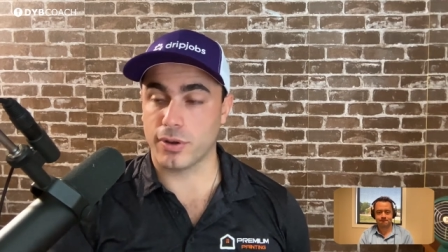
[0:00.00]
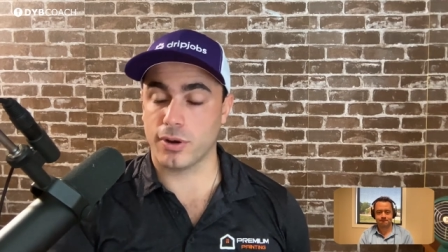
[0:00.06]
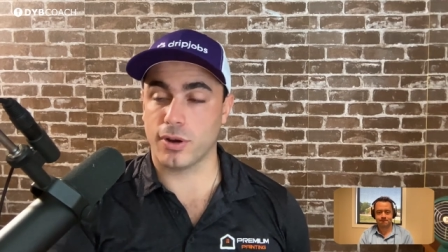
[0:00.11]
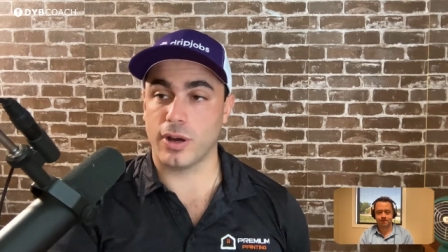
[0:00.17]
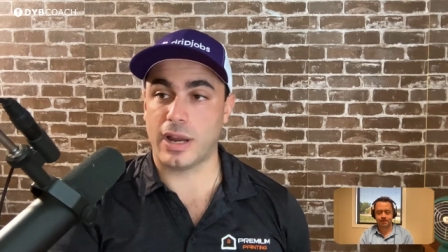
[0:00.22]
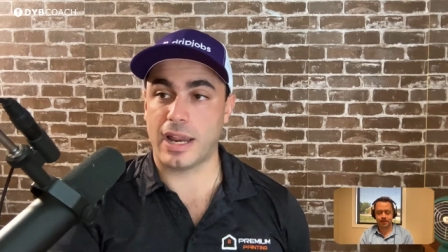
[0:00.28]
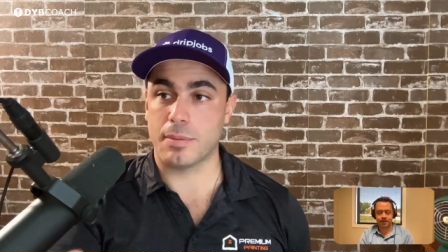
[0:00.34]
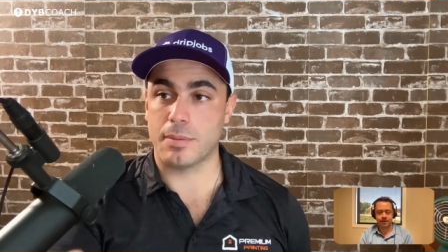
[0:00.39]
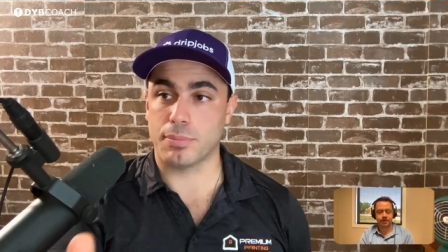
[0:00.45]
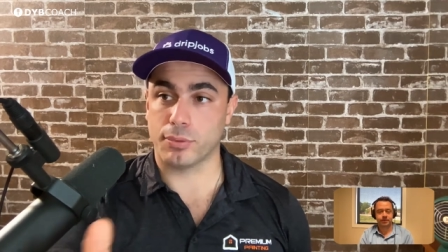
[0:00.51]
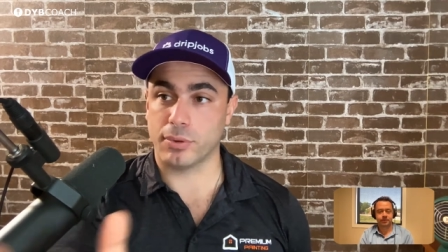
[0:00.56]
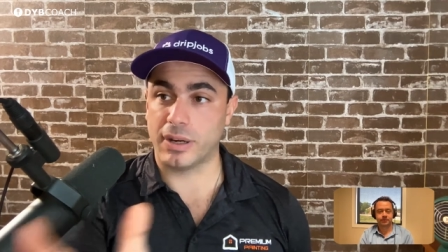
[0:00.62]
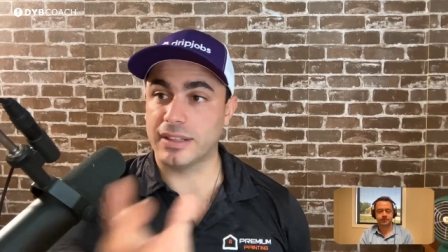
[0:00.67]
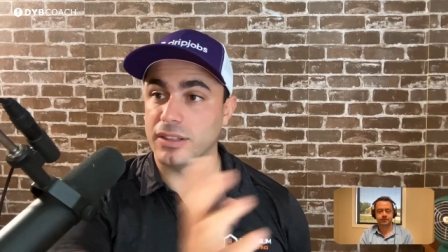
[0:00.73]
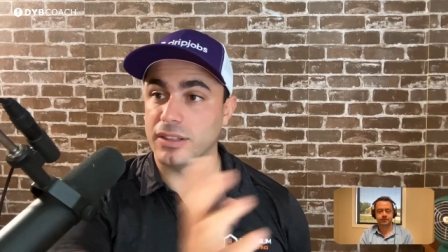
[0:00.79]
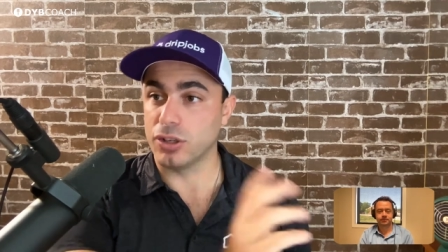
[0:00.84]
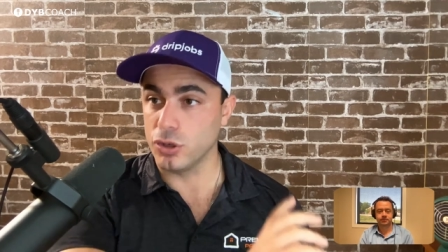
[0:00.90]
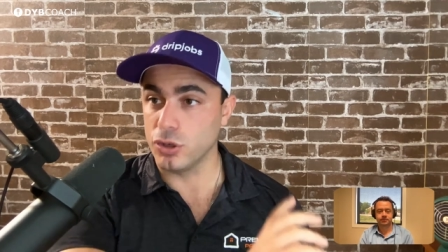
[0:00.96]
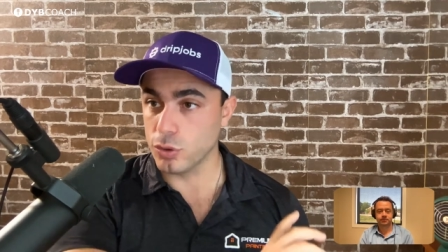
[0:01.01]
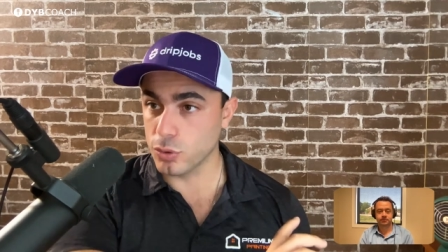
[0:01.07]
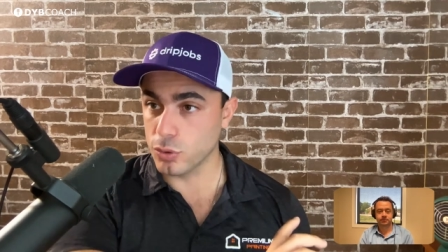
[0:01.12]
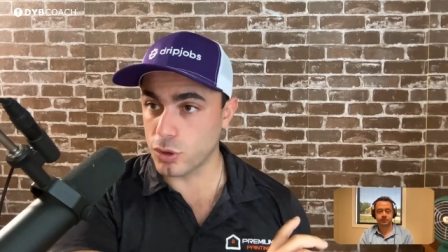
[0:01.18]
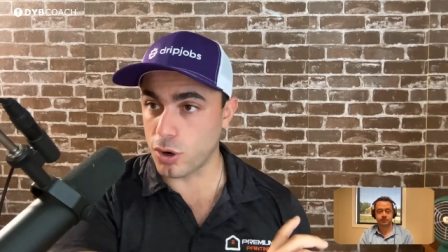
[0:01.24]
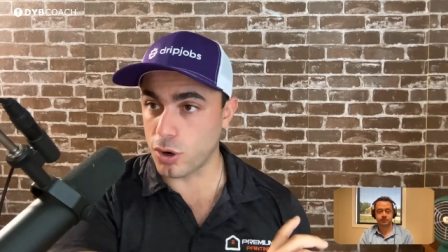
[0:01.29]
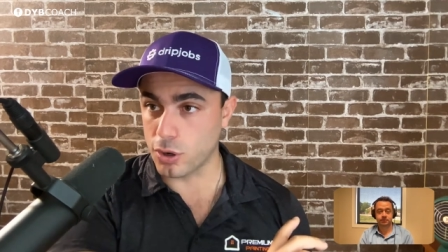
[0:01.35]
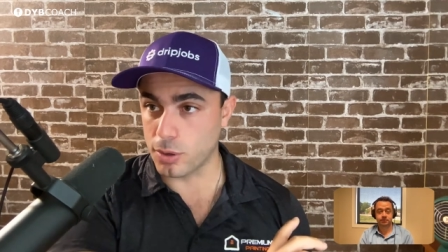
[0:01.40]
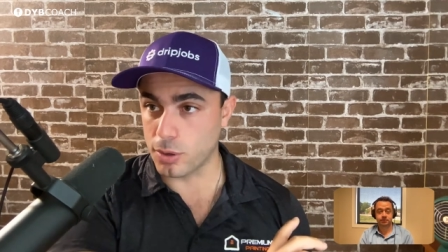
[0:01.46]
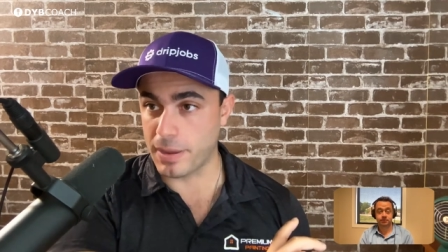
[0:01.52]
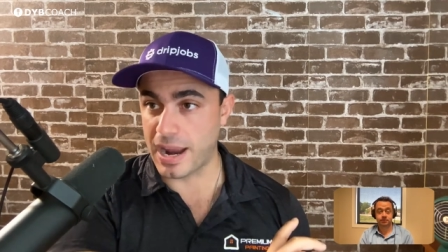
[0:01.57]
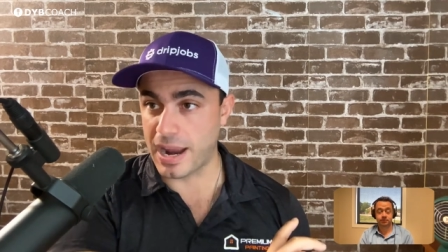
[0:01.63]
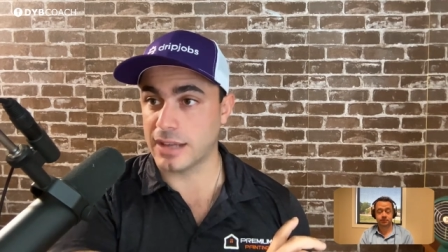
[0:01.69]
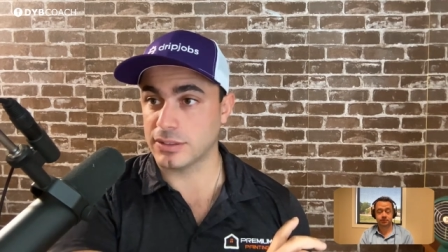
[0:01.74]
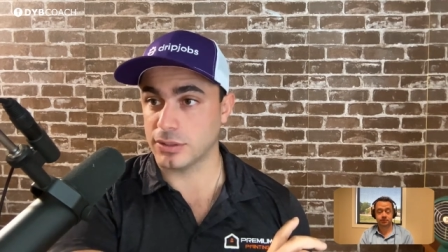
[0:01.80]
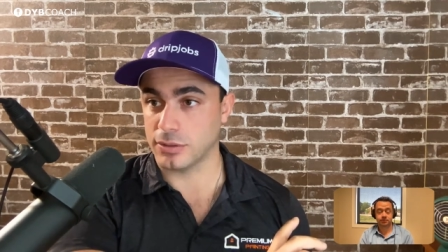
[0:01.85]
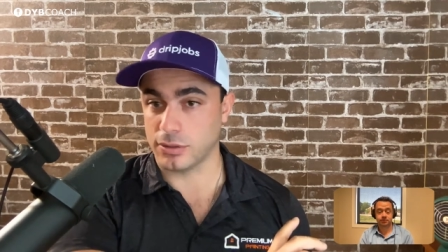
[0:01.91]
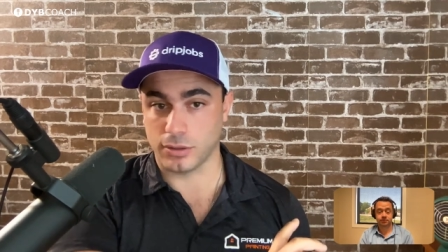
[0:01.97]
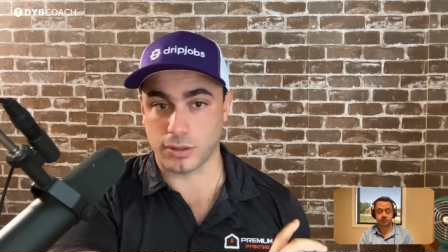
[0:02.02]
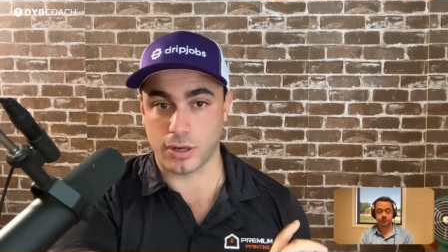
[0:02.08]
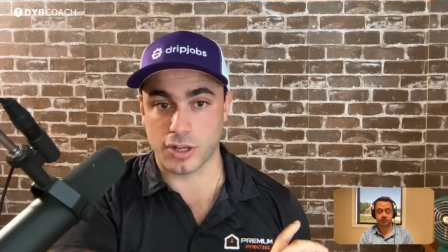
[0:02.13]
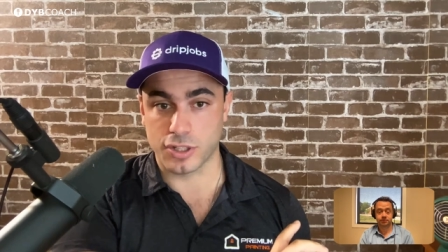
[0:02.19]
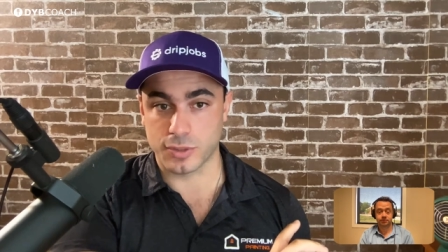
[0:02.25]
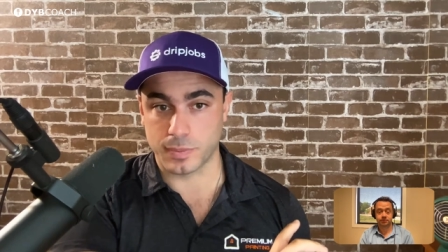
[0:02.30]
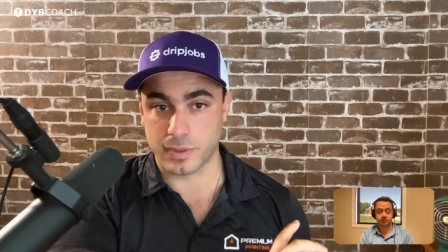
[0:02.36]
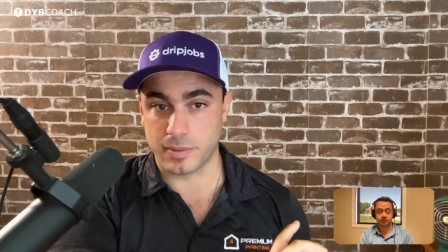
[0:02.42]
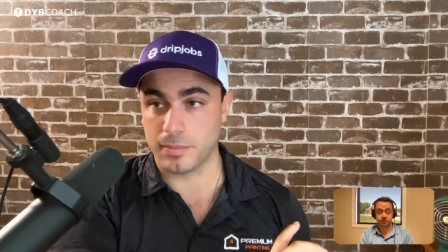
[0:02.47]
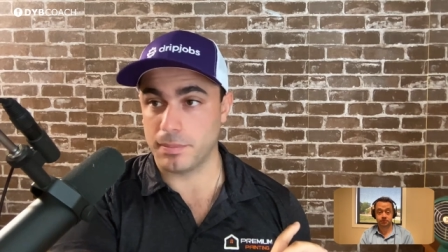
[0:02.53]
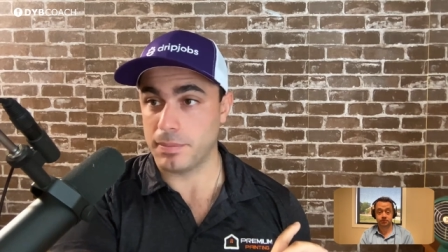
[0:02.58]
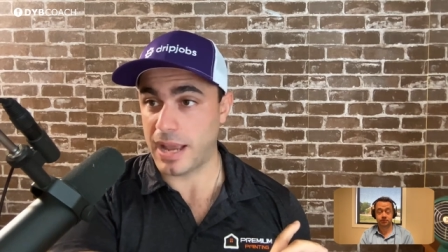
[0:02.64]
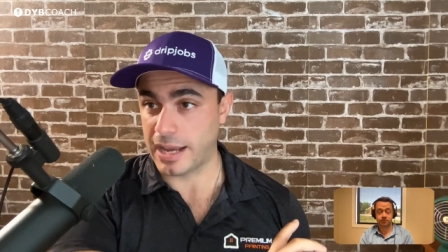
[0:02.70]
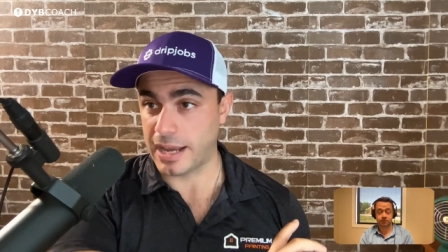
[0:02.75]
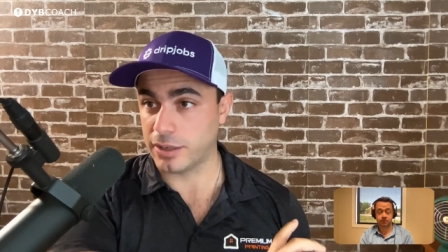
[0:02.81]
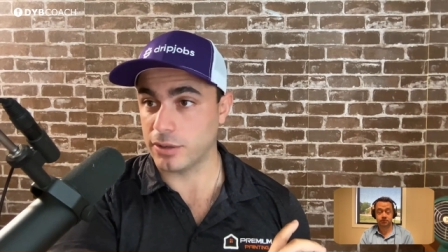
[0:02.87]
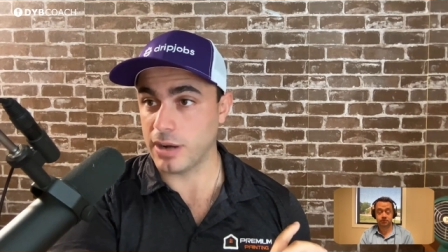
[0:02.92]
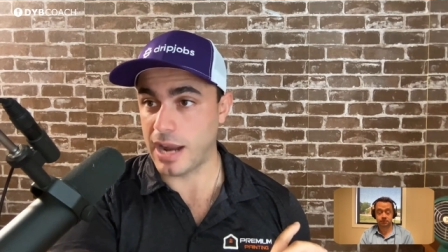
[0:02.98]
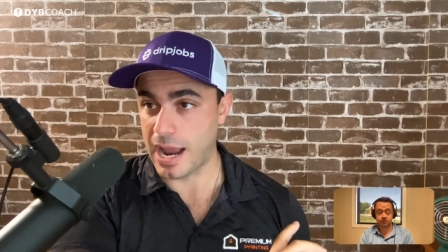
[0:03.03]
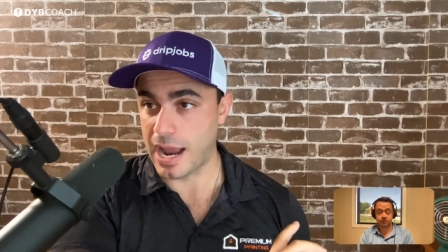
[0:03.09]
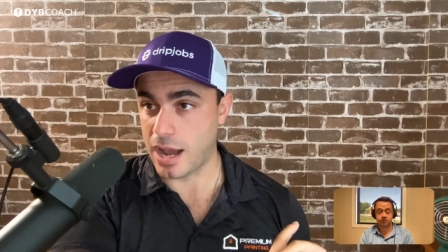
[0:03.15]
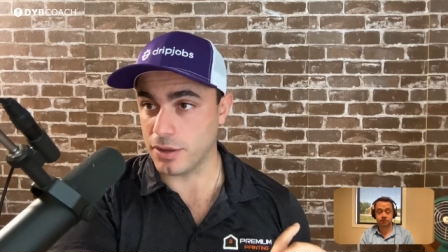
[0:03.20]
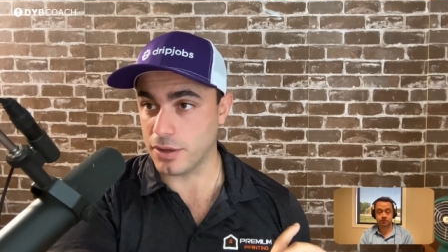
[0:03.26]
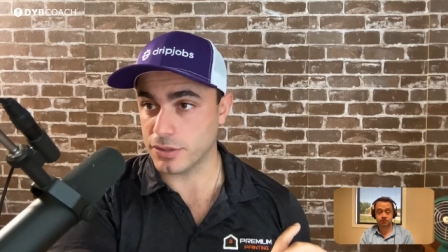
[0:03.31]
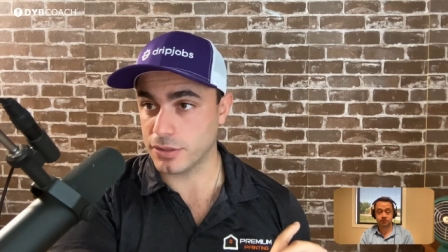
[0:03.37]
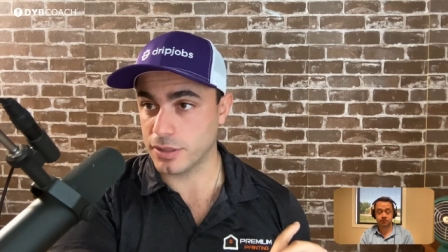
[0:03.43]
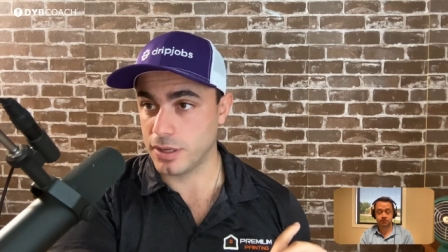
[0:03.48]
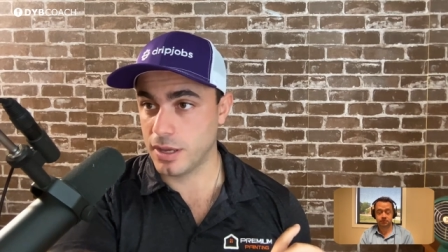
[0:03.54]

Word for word: her and bring the new car back to her husband back at her house.